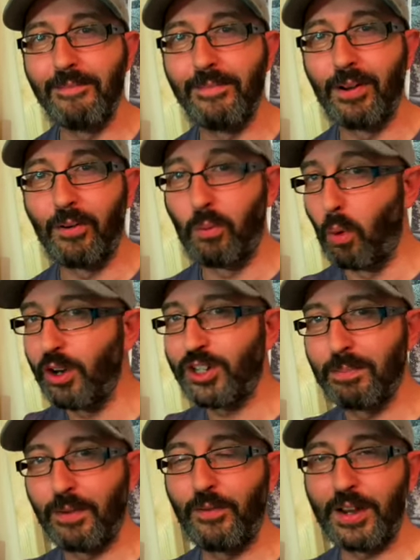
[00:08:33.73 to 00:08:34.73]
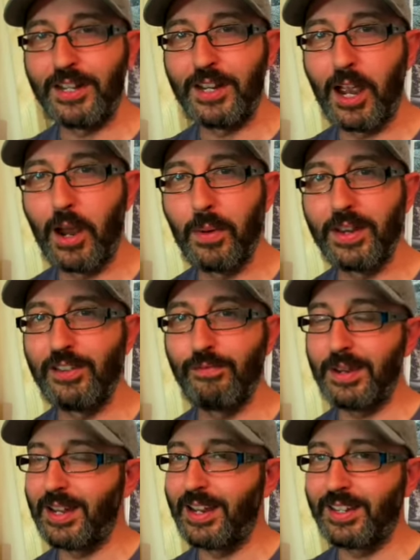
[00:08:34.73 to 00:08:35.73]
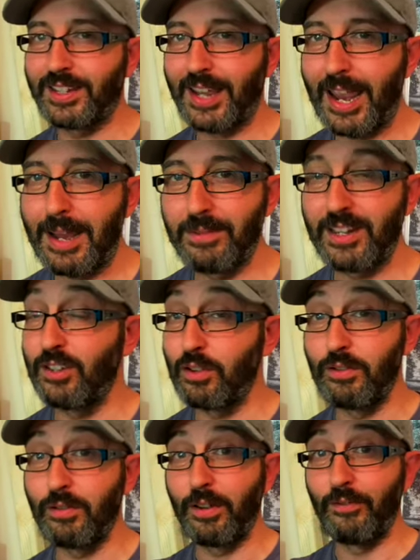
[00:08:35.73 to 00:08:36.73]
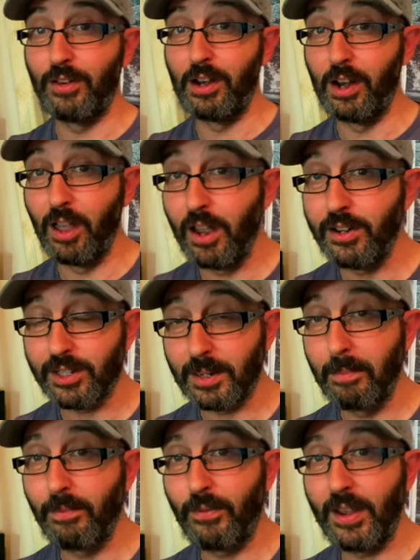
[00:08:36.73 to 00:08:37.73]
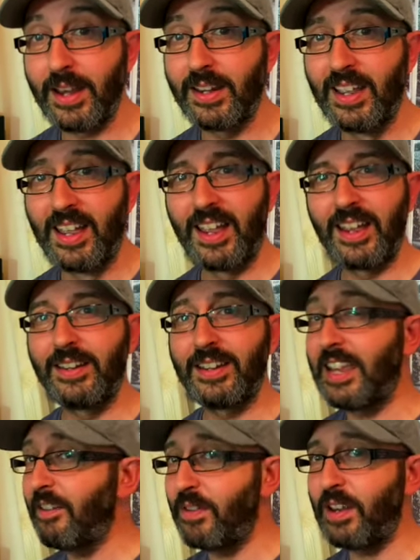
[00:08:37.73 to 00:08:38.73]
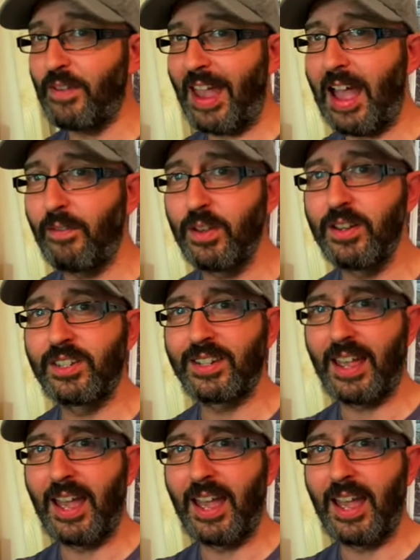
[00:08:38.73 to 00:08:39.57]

watching my video and you've been entertained and you learned something, and even if you haven't,